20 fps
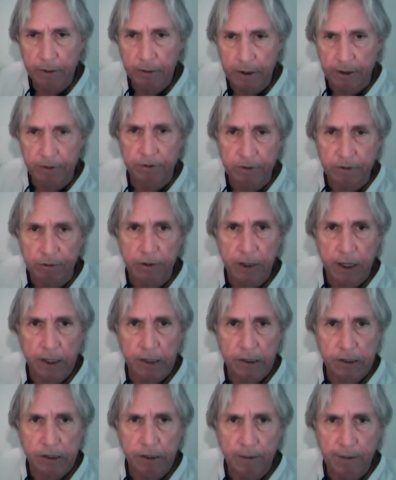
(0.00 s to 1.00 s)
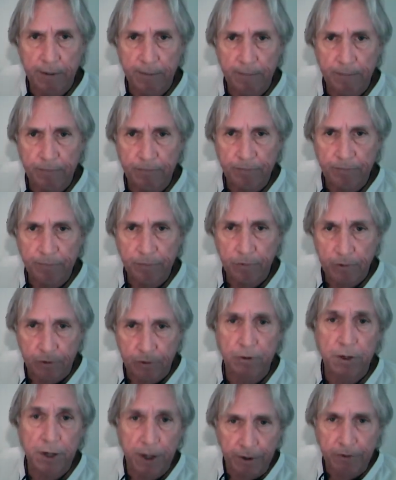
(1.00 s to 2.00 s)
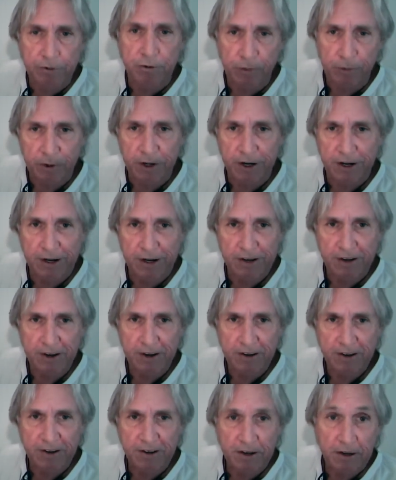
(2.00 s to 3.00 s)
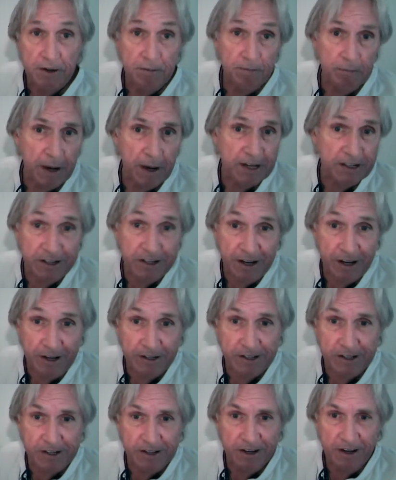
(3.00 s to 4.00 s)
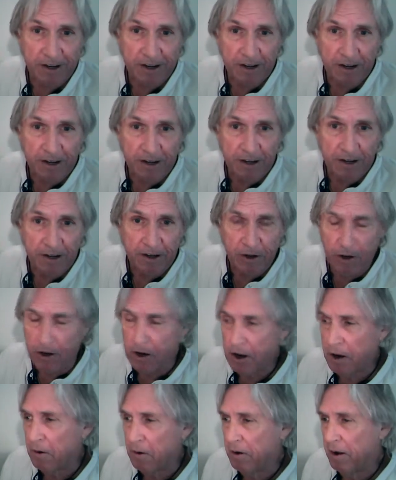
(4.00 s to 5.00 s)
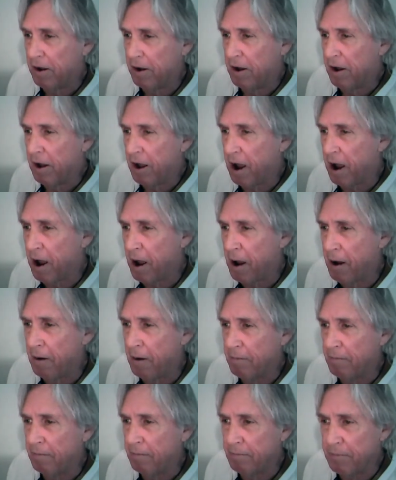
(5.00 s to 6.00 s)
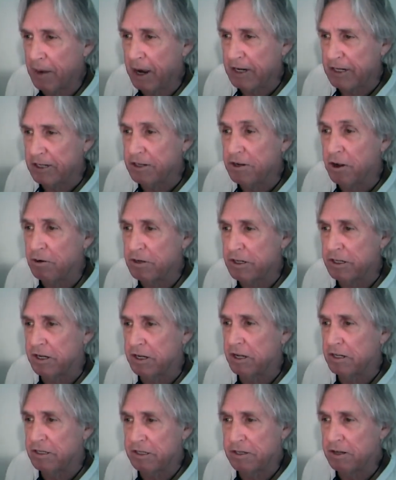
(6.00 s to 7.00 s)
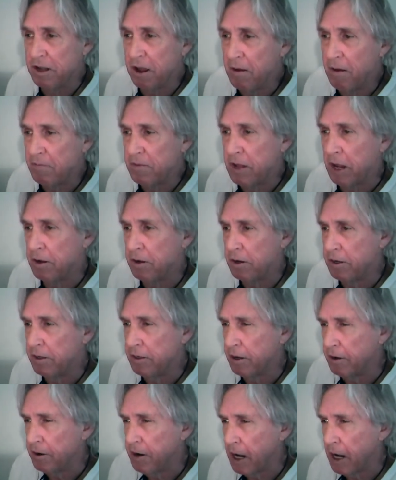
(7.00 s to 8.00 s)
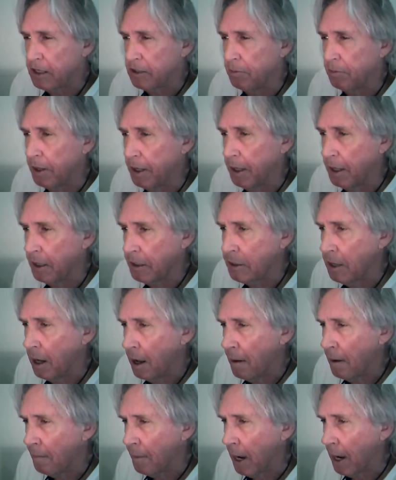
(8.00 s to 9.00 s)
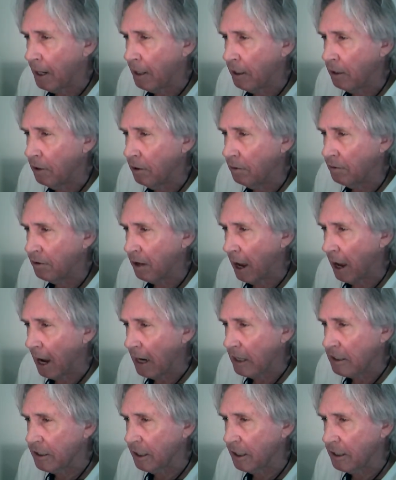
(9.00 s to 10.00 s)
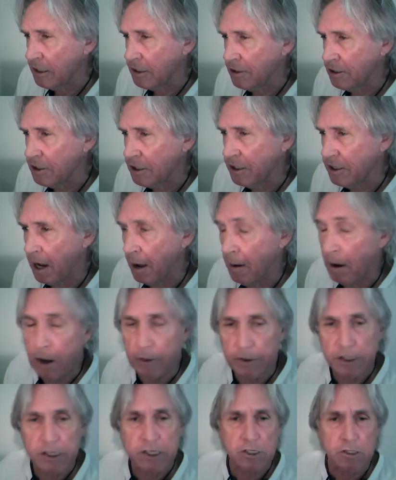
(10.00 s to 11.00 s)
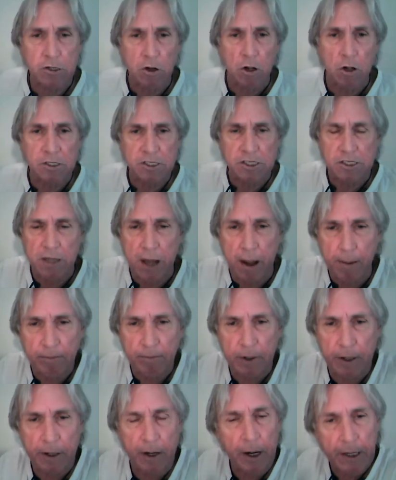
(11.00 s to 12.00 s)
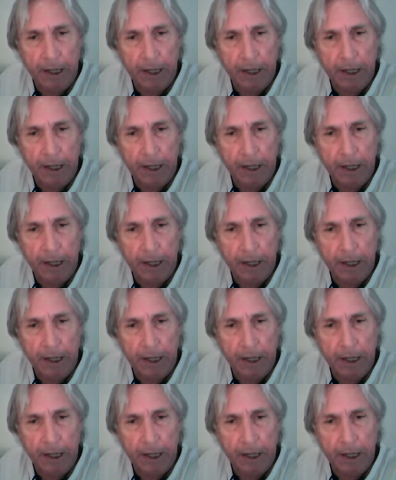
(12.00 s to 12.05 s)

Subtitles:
They're threes, 3 and 3 makes sense. You know, makes no sense. The next one is banning use access to this is called sampling.